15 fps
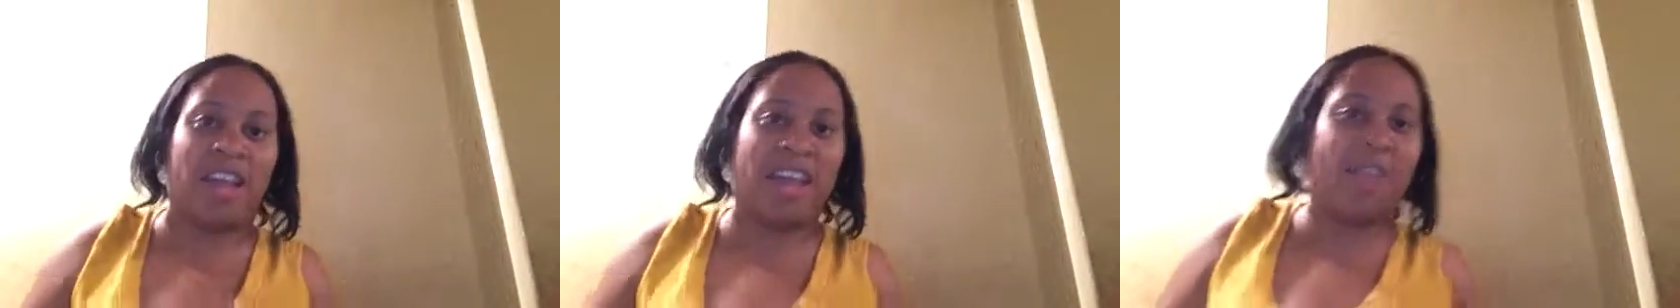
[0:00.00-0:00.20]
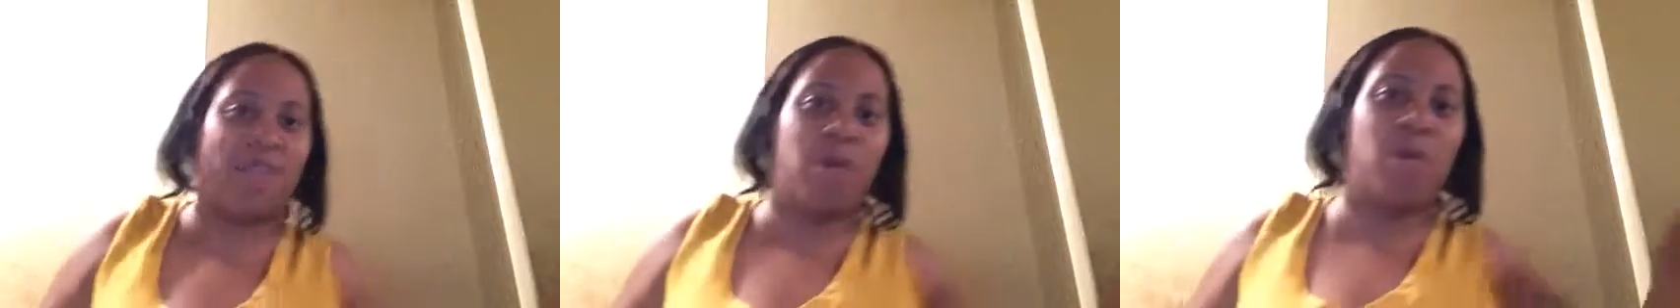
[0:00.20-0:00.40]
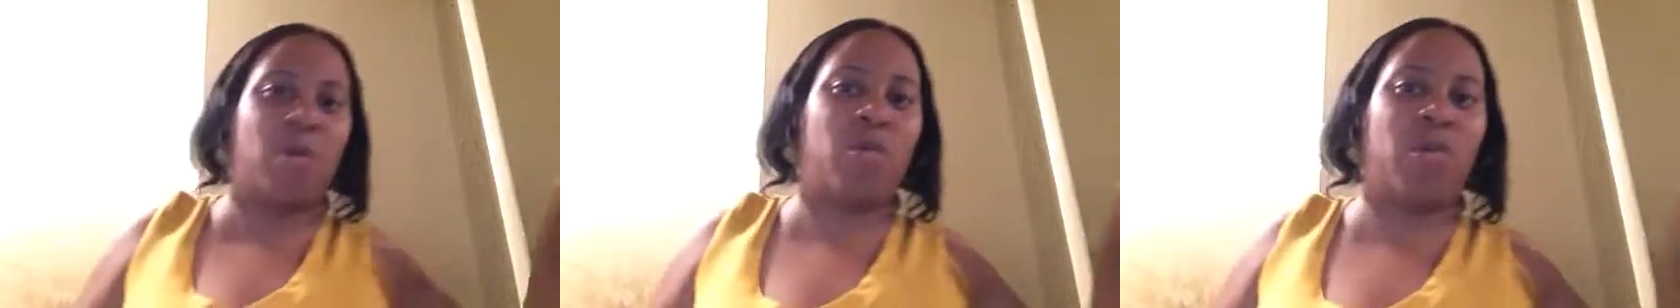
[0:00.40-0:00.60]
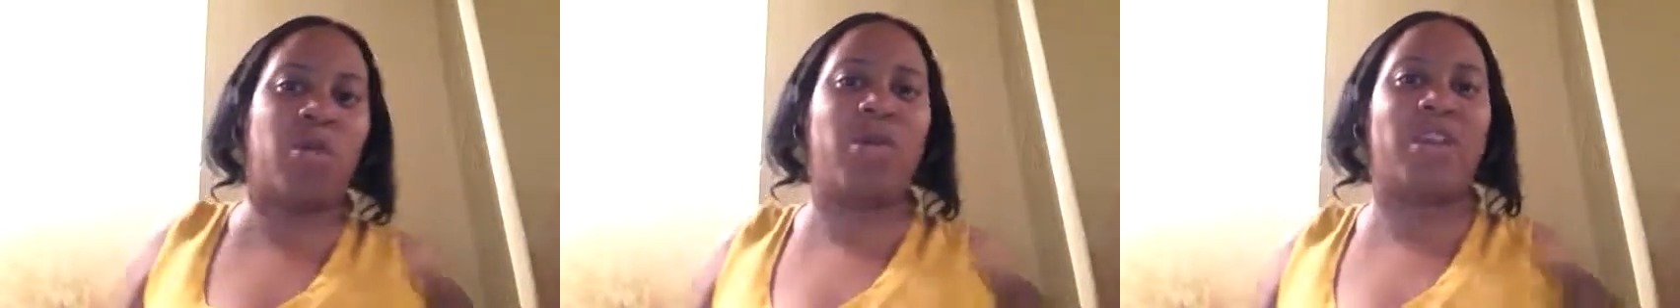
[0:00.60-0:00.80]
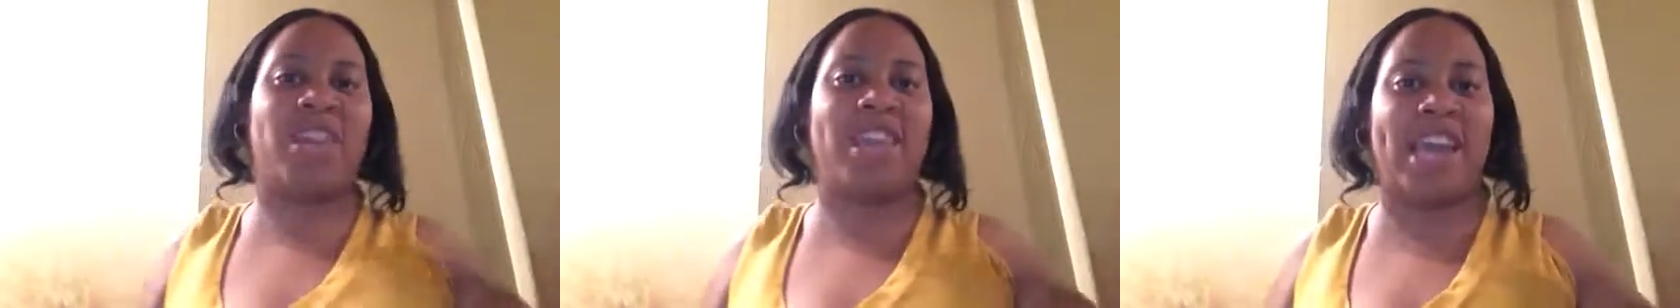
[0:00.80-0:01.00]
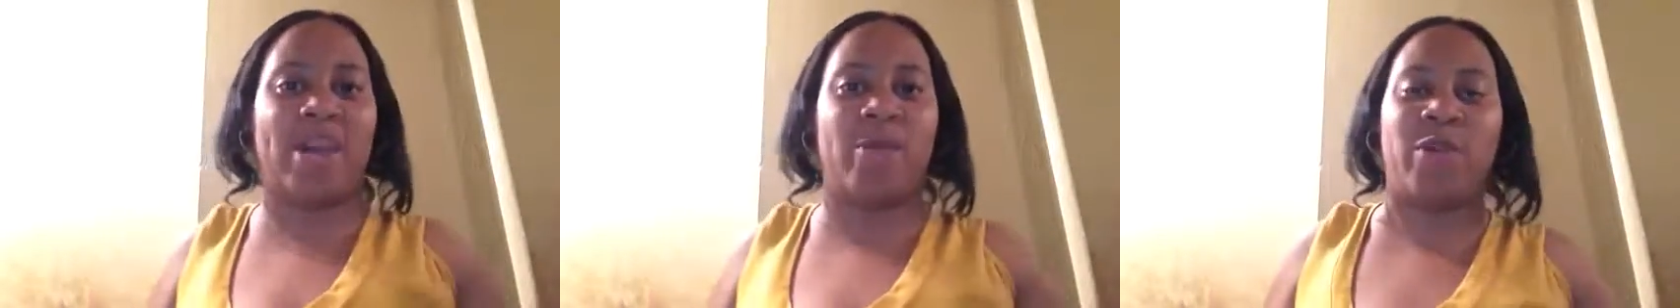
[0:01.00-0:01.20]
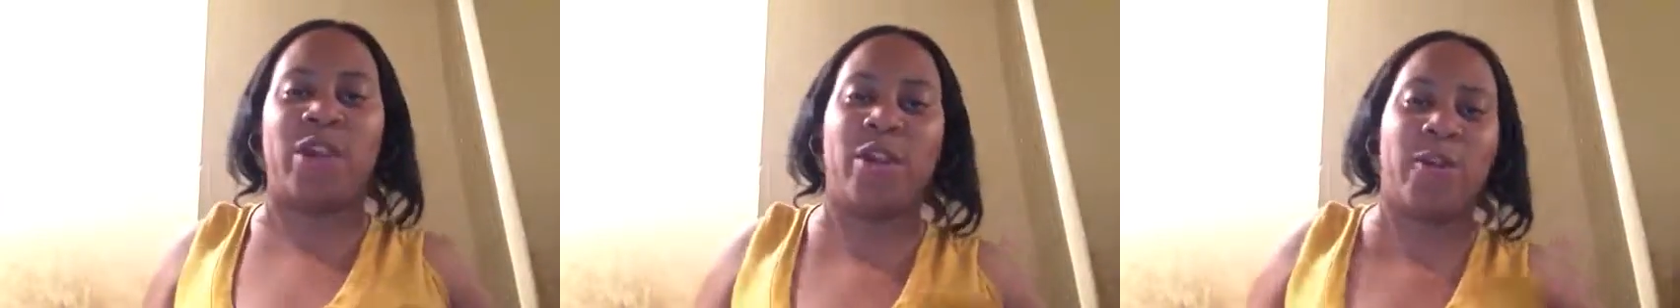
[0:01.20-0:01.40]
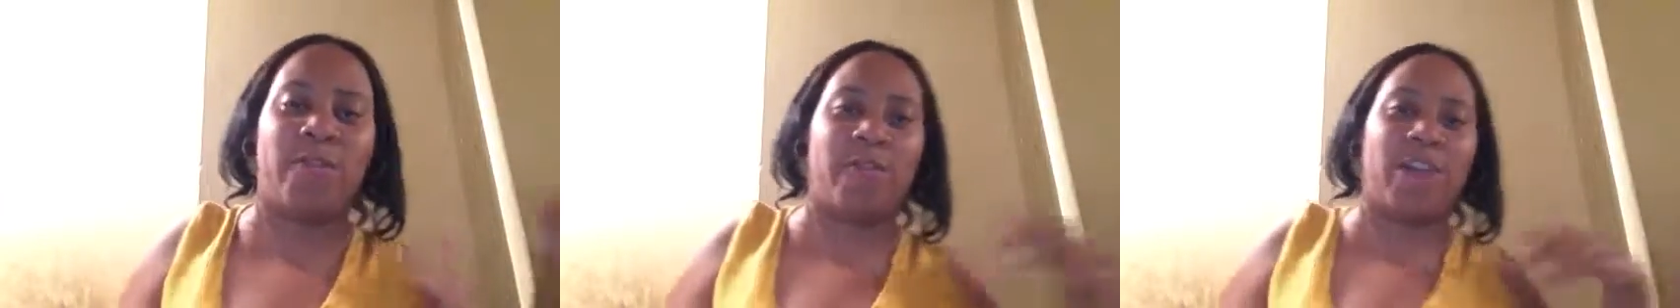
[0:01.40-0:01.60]
Even when we were there, we
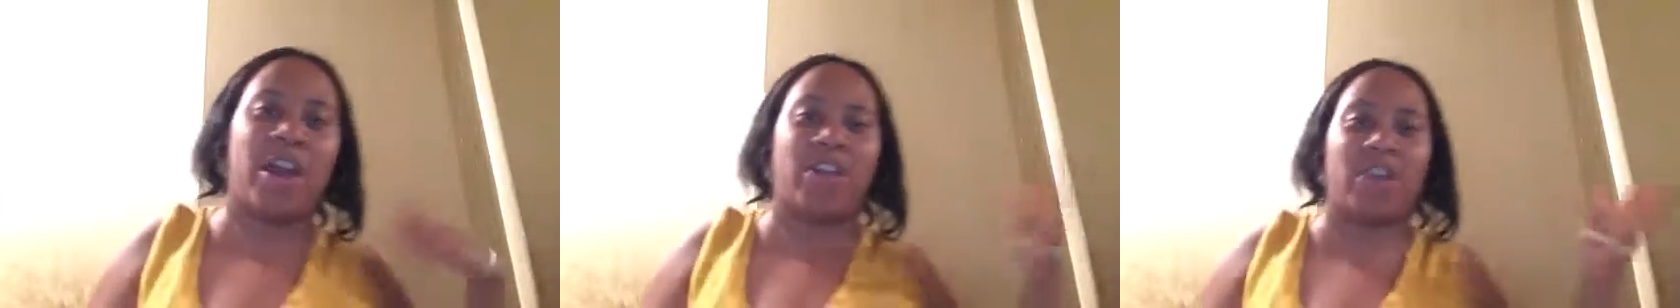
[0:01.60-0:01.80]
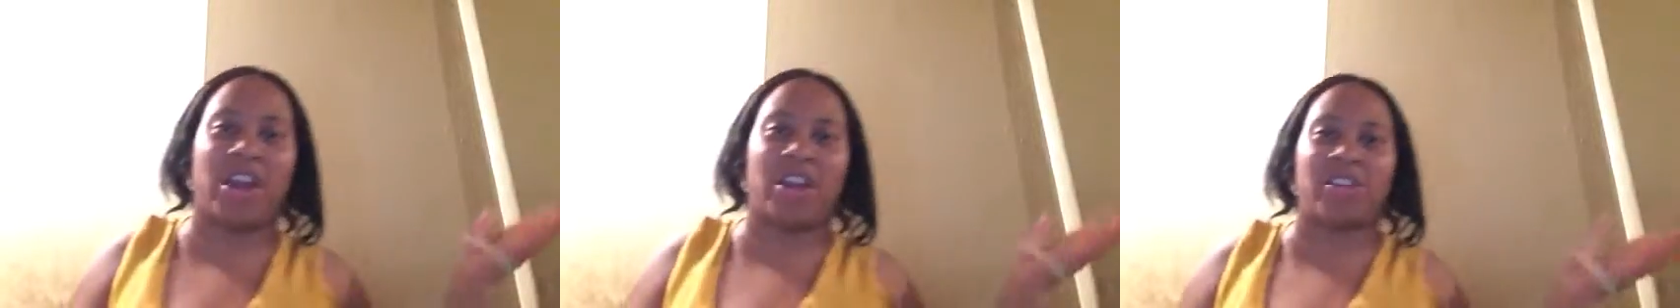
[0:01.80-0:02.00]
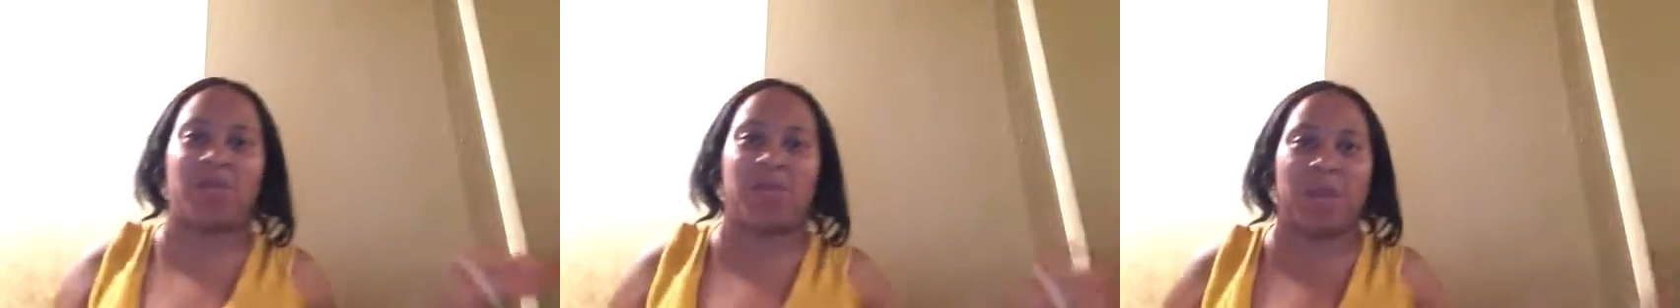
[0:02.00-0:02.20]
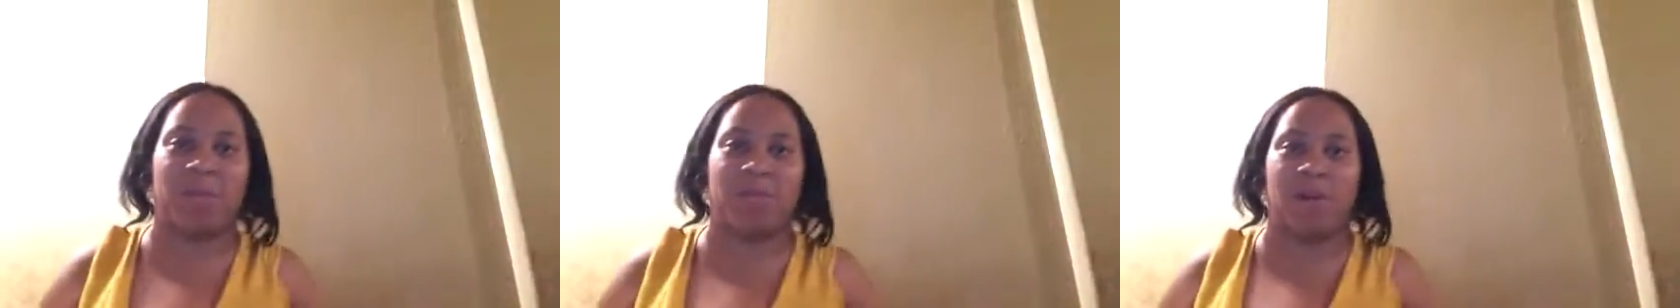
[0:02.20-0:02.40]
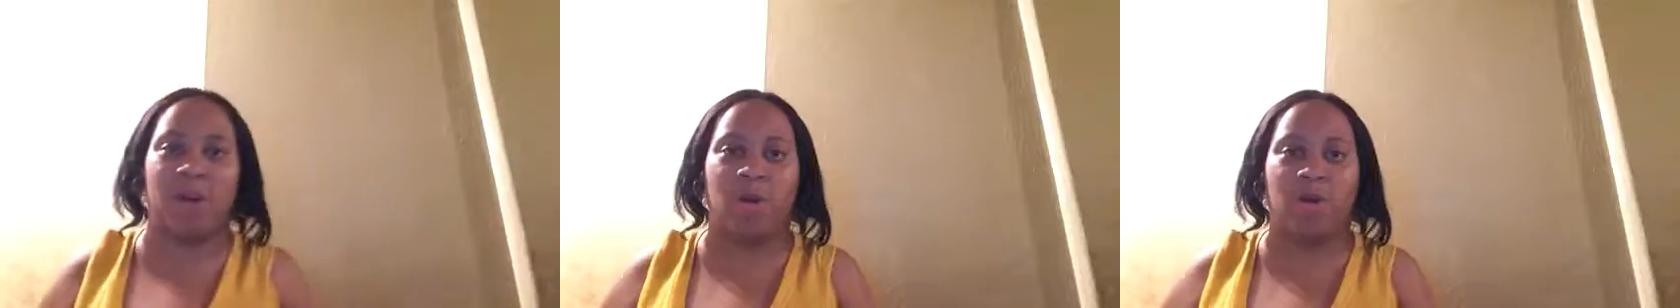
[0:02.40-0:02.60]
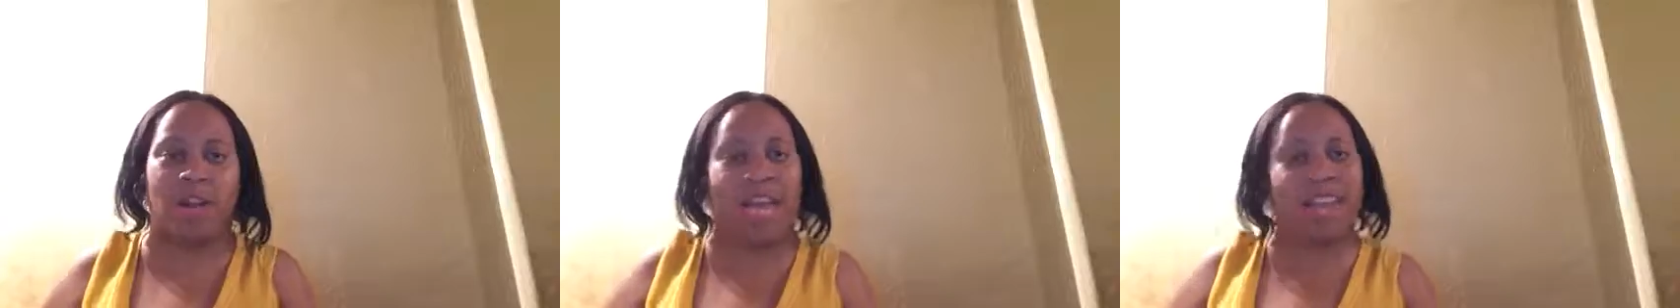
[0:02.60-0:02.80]
heard firecrackers being blown.